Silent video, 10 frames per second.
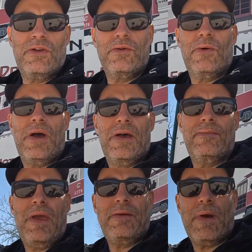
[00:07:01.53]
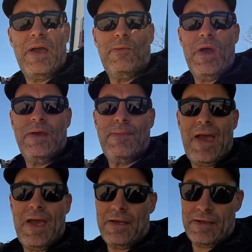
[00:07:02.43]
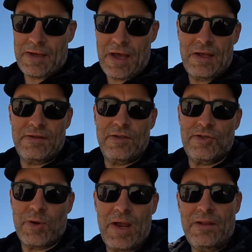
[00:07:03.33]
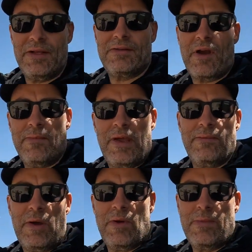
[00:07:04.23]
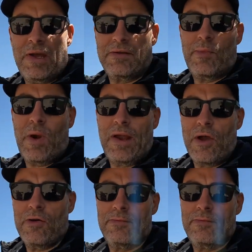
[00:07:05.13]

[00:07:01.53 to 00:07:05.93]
to make my way back to the trail and start making my way back to Marengo.